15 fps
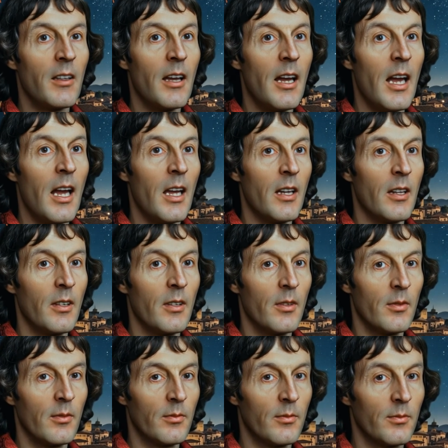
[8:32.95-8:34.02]
A
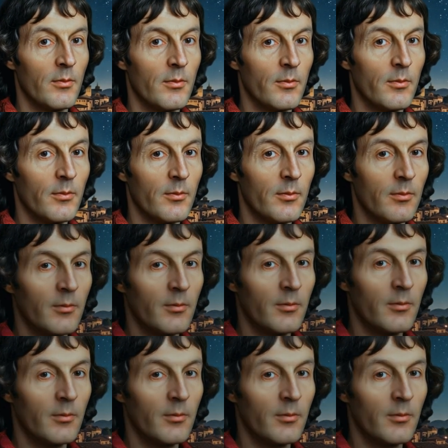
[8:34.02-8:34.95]
perfect symbol of the